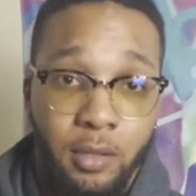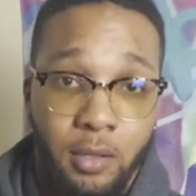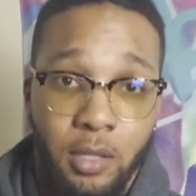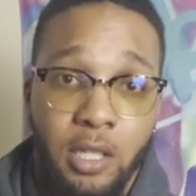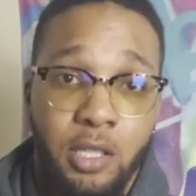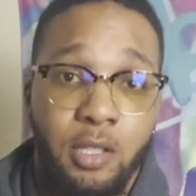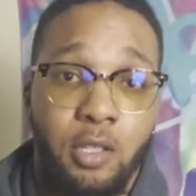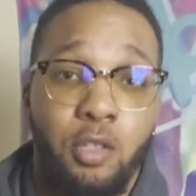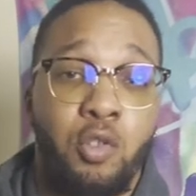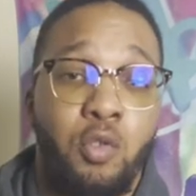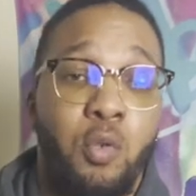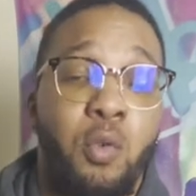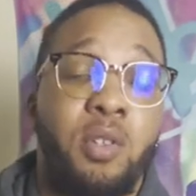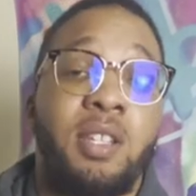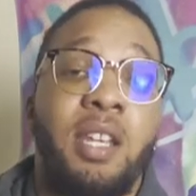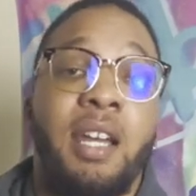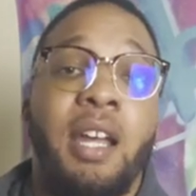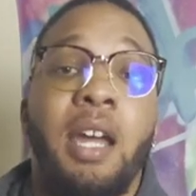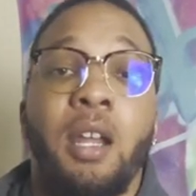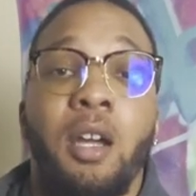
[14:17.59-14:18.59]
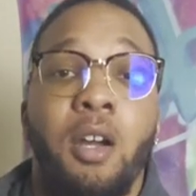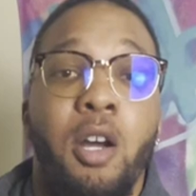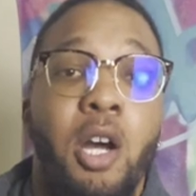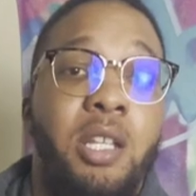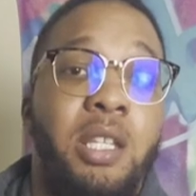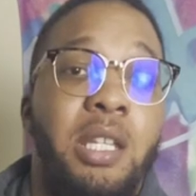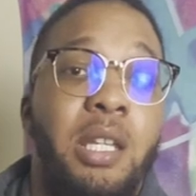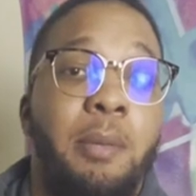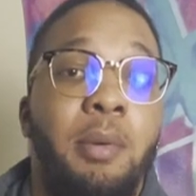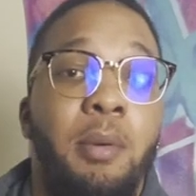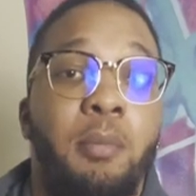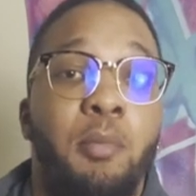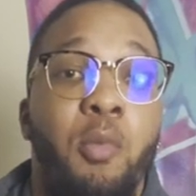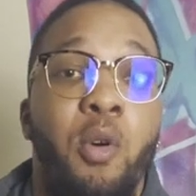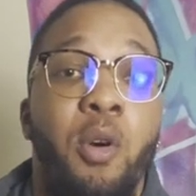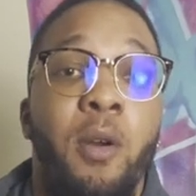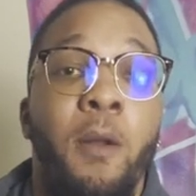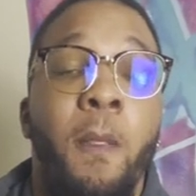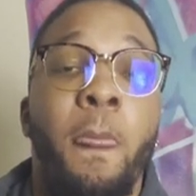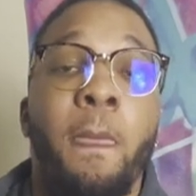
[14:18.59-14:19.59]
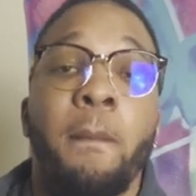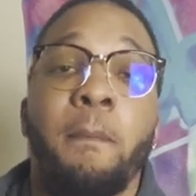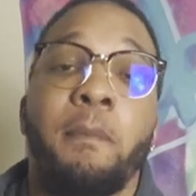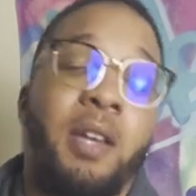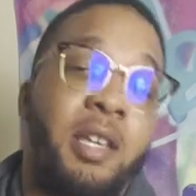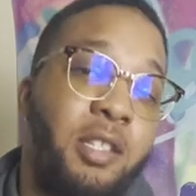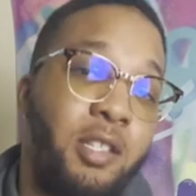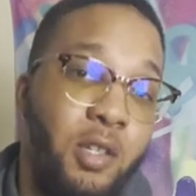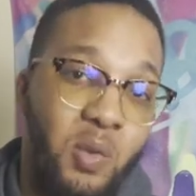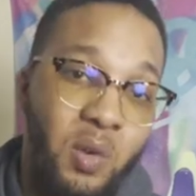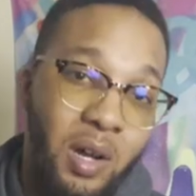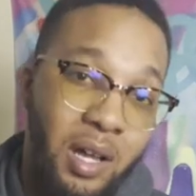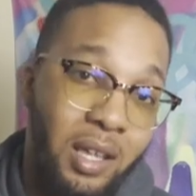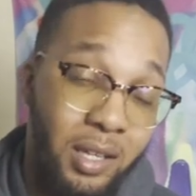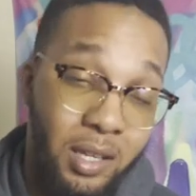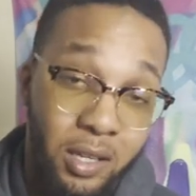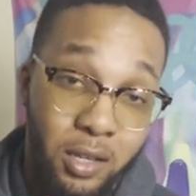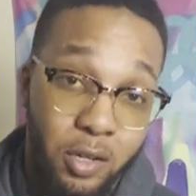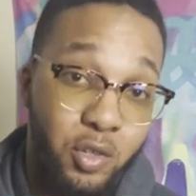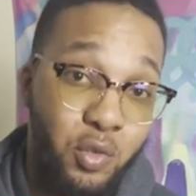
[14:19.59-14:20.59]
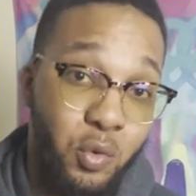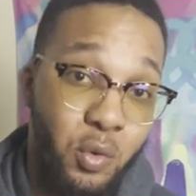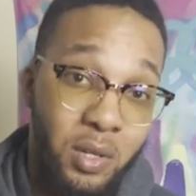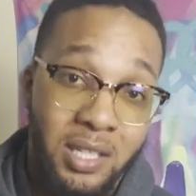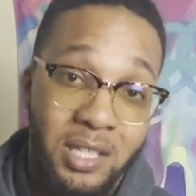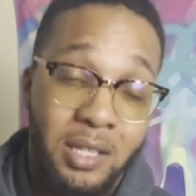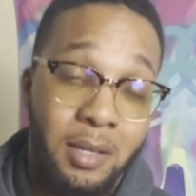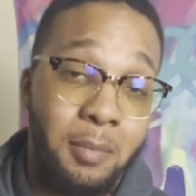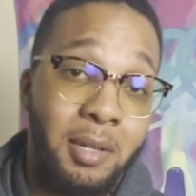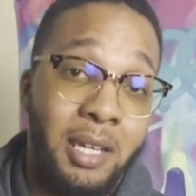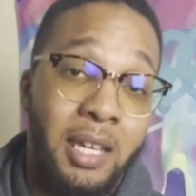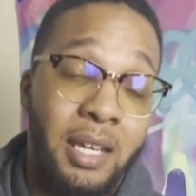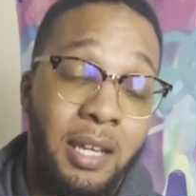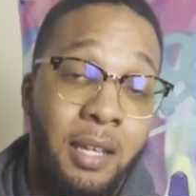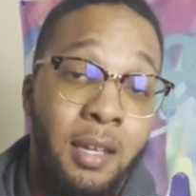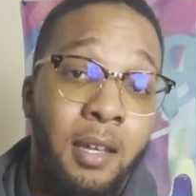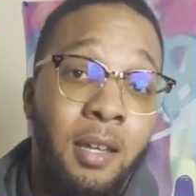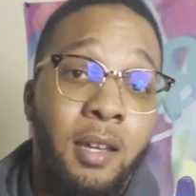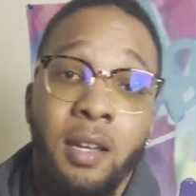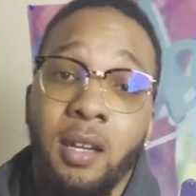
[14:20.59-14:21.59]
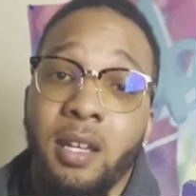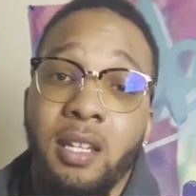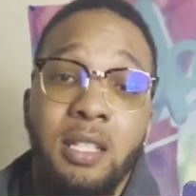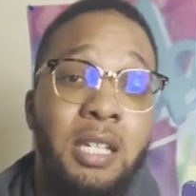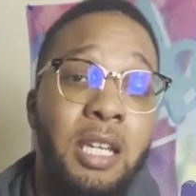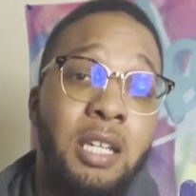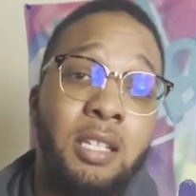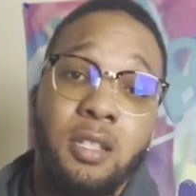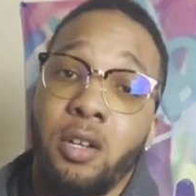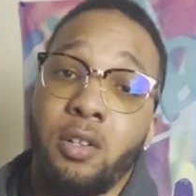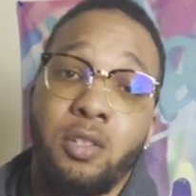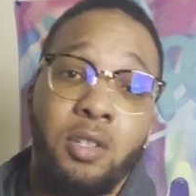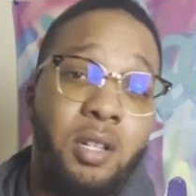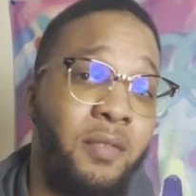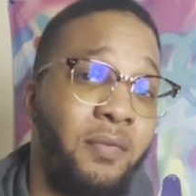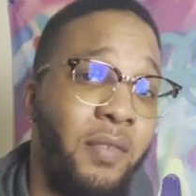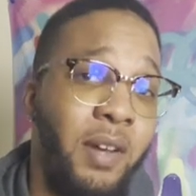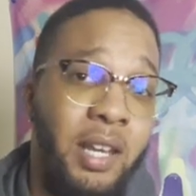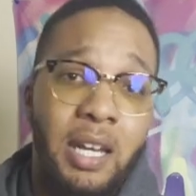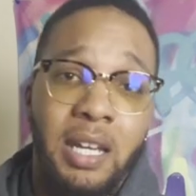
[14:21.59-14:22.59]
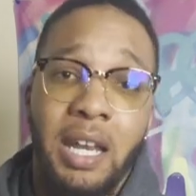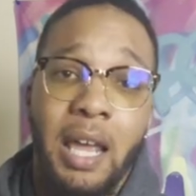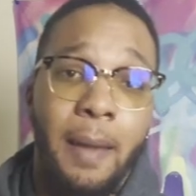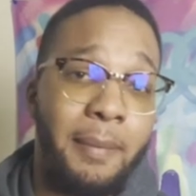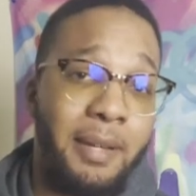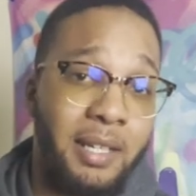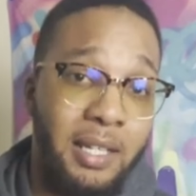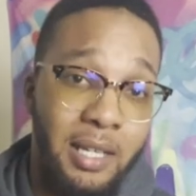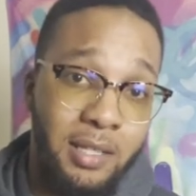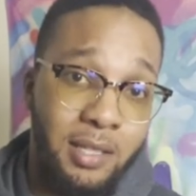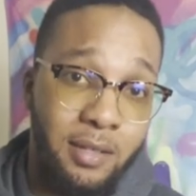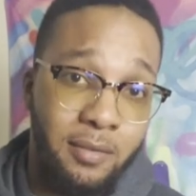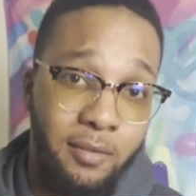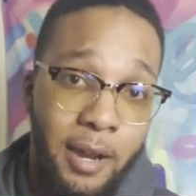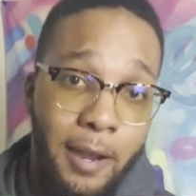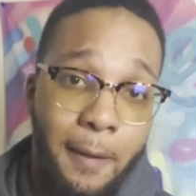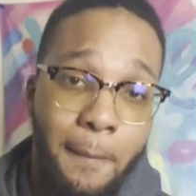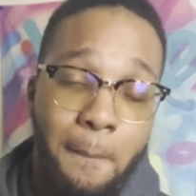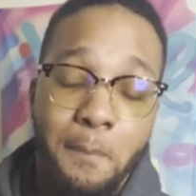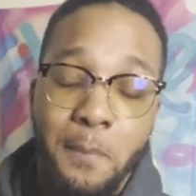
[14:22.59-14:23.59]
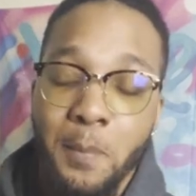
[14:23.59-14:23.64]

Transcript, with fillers: It's the shorts that kind of cost a little bit more because the quality of the shorts that I'm getting. Because t-shirts, you can find a dime a dozen, right?